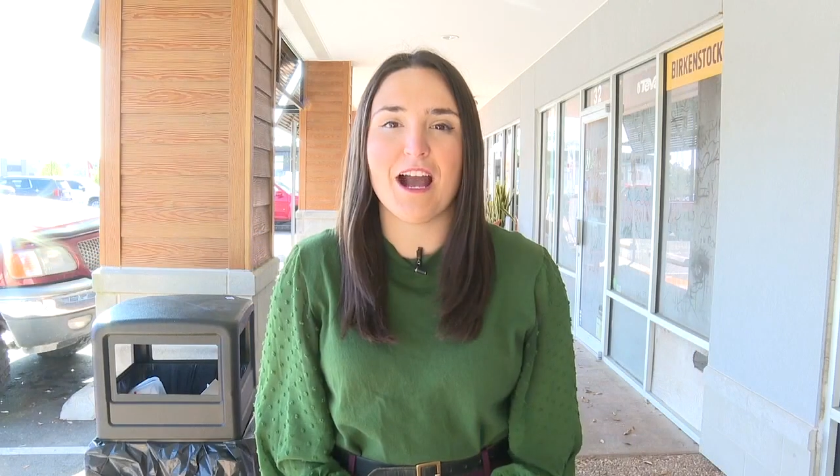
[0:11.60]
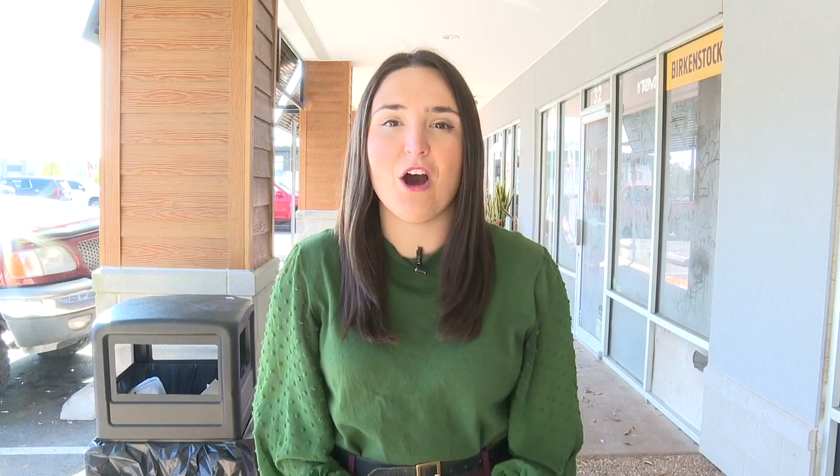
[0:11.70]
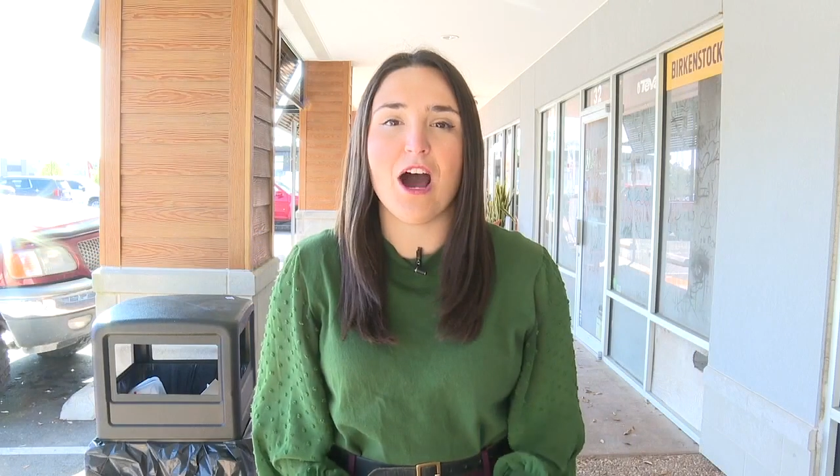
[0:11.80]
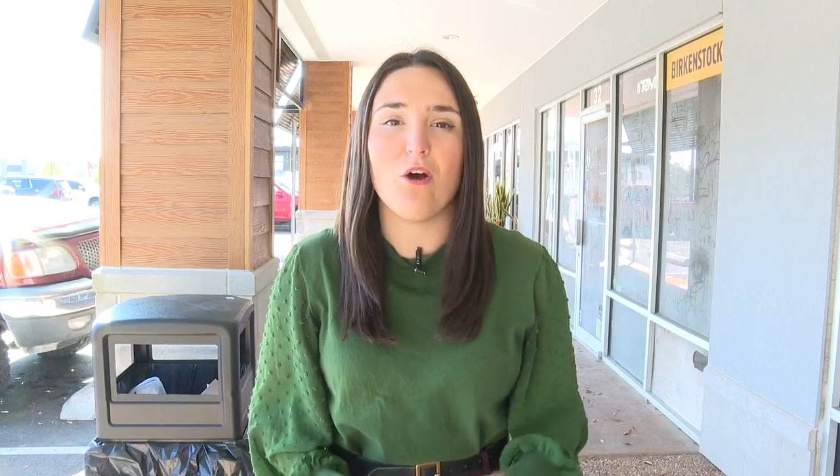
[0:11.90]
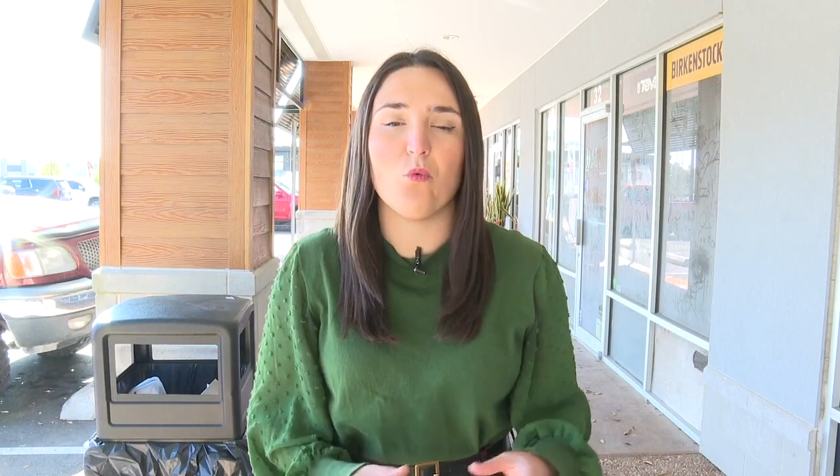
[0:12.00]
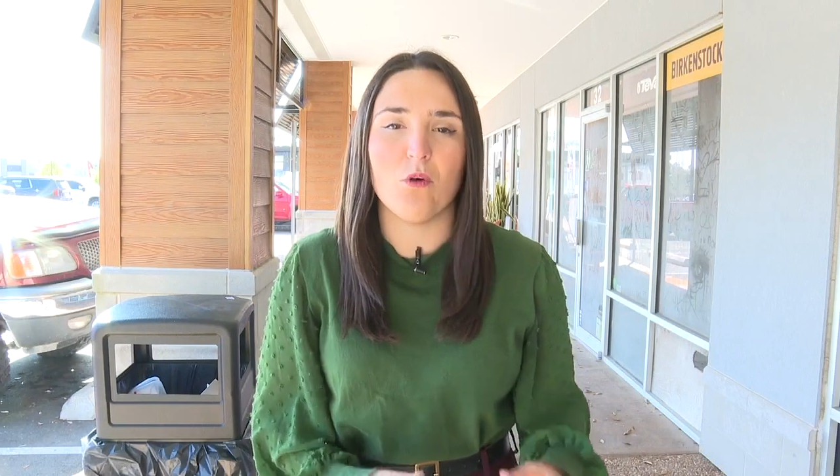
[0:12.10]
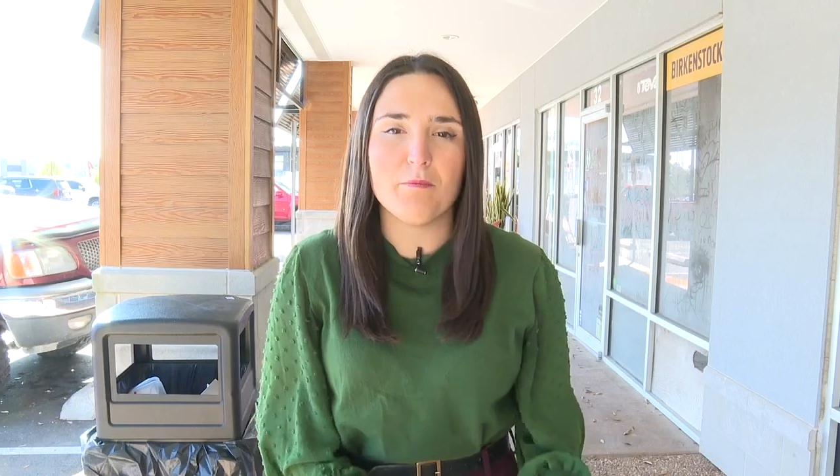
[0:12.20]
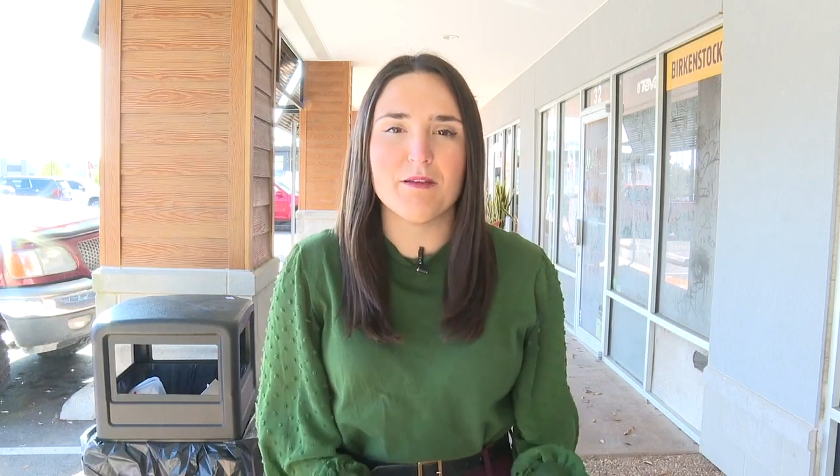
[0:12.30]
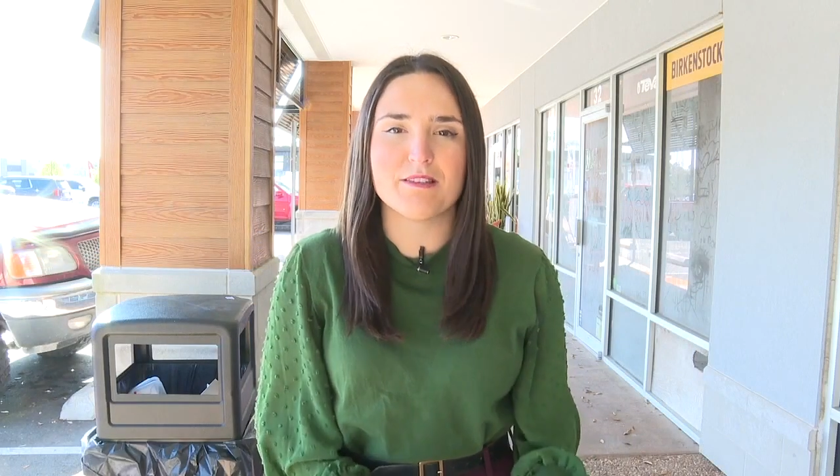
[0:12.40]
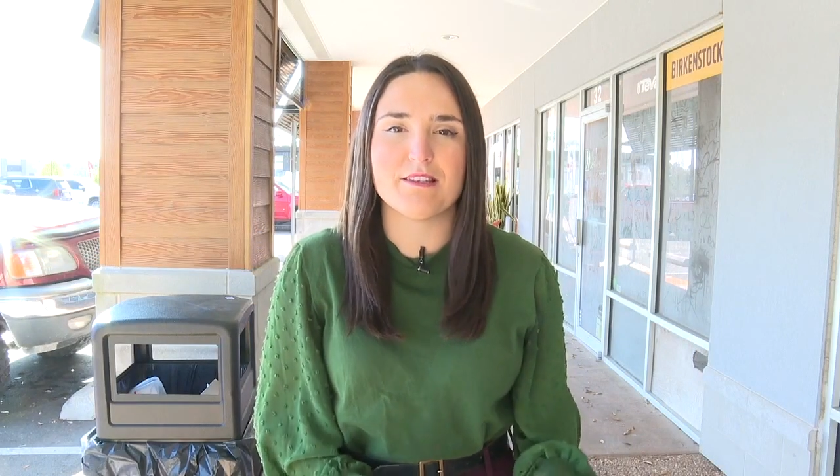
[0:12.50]
out how
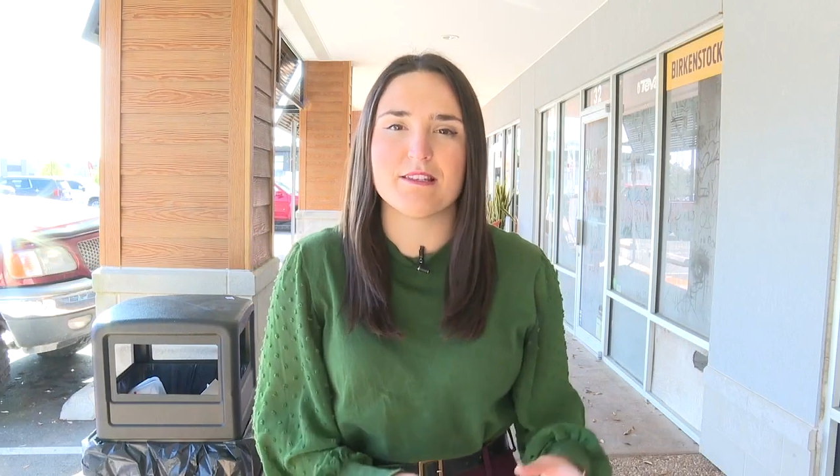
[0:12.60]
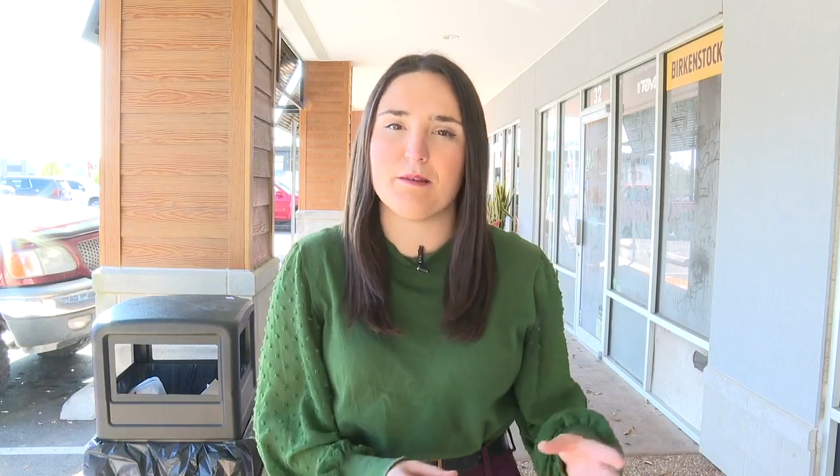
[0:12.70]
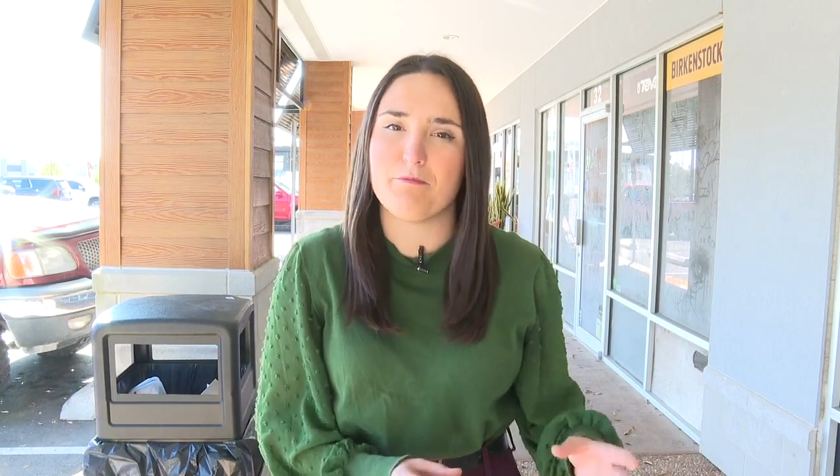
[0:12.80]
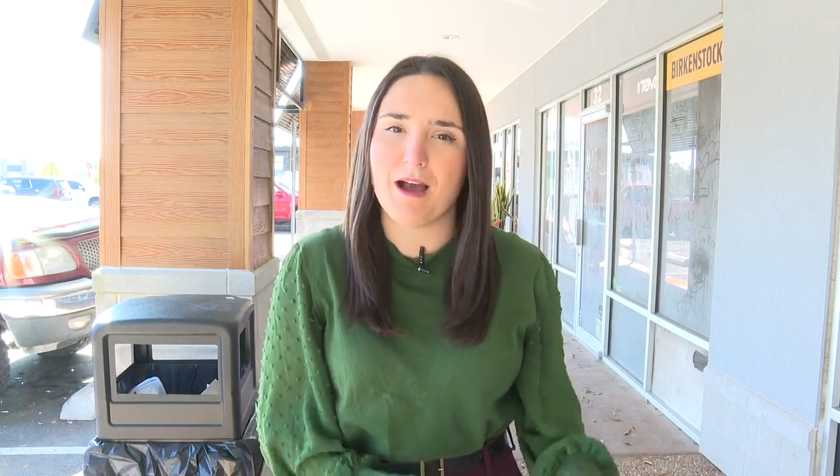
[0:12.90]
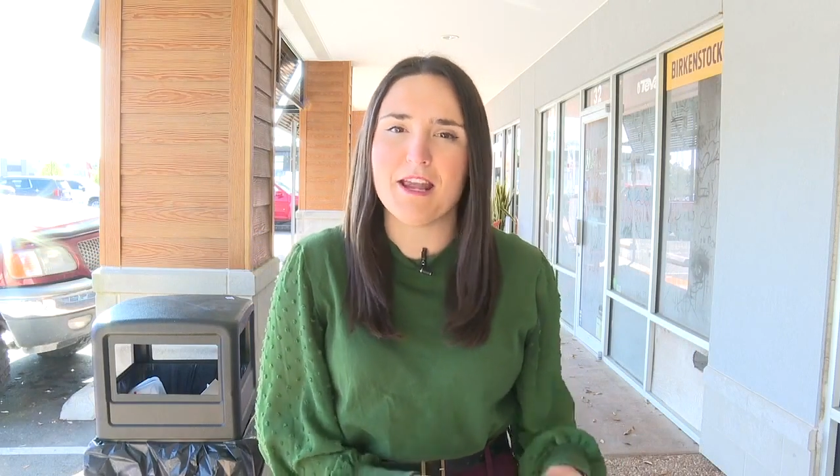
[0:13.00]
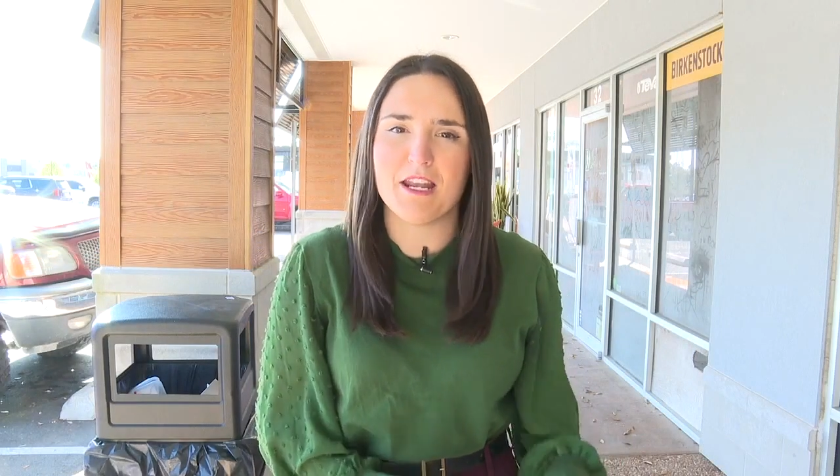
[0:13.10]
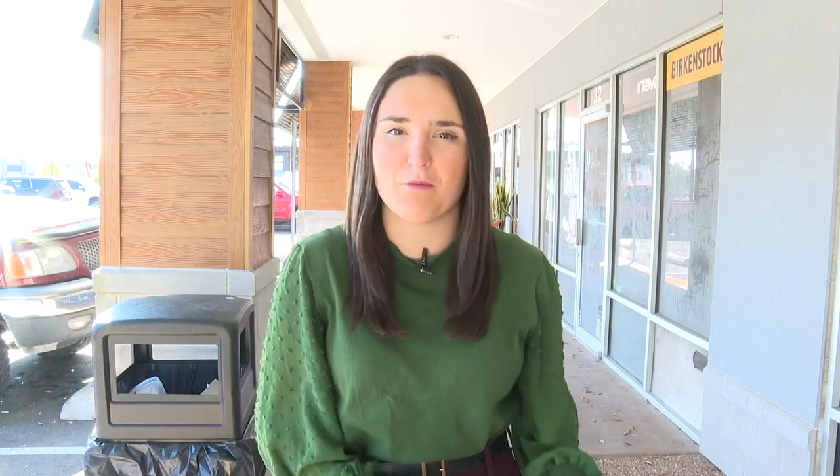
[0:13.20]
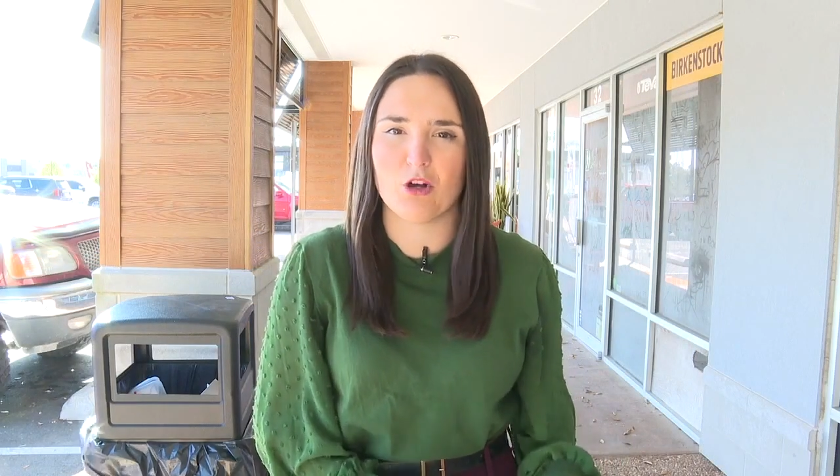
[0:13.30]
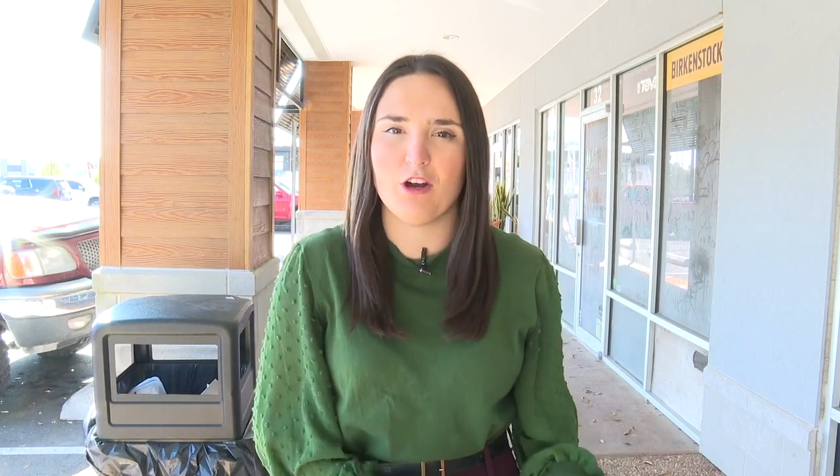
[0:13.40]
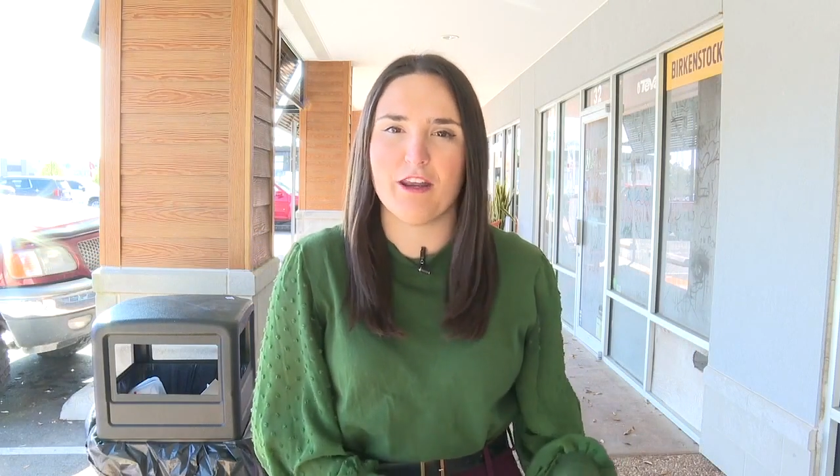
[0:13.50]
one business in my
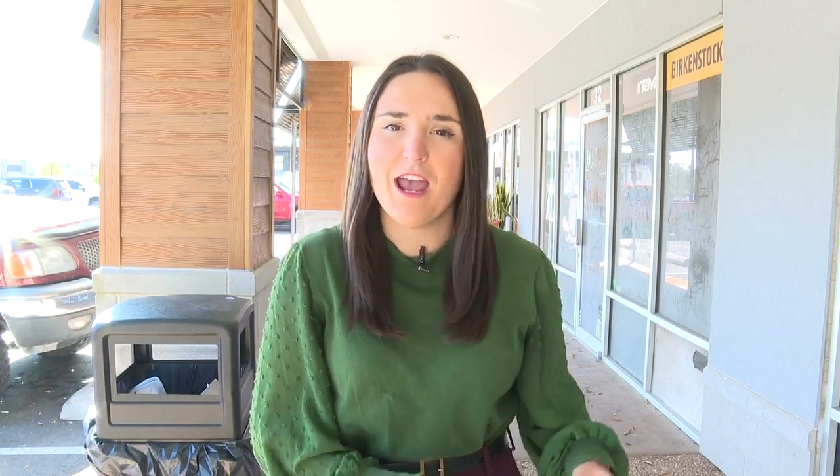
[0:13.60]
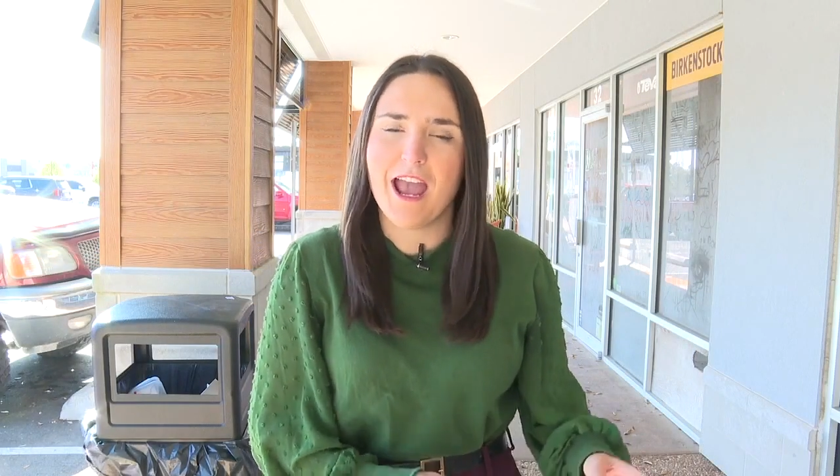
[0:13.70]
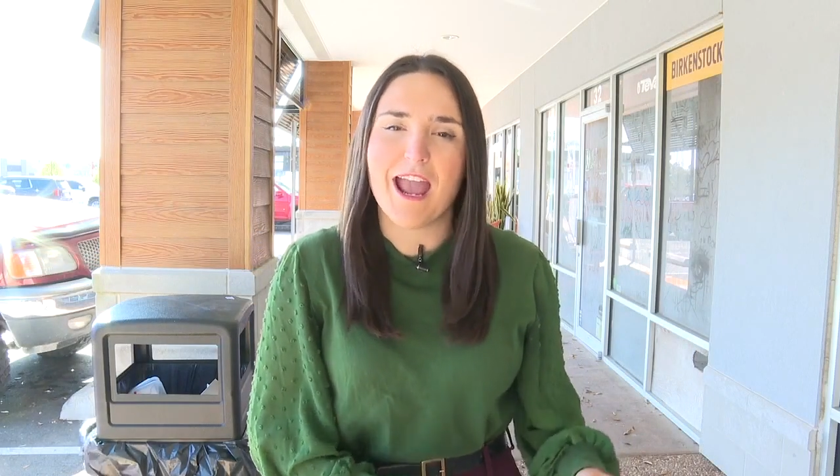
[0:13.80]
neighborhood